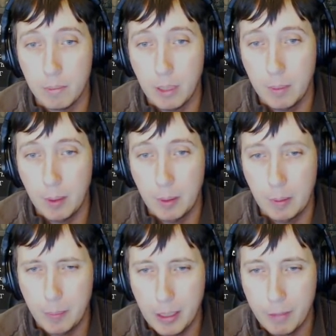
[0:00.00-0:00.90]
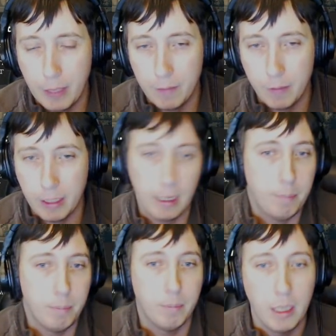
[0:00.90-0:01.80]
I'm a big fan of it.
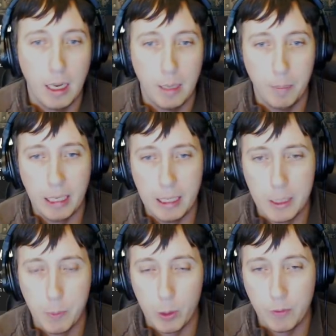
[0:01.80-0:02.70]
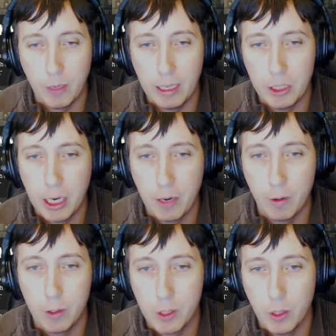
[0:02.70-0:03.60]
I'm a big esports fan in
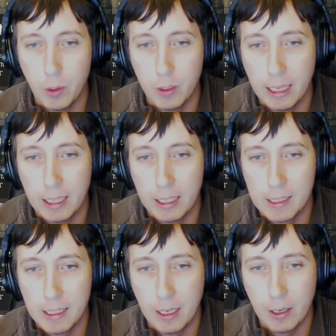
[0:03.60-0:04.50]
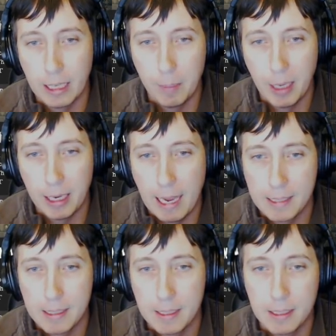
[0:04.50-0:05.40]
general, so getting to see our game get
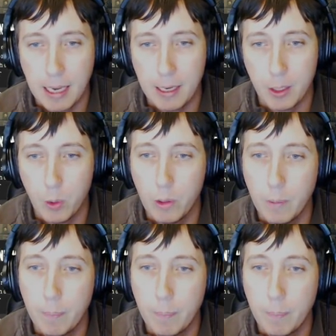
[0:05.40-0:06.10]
casted is kind of cool.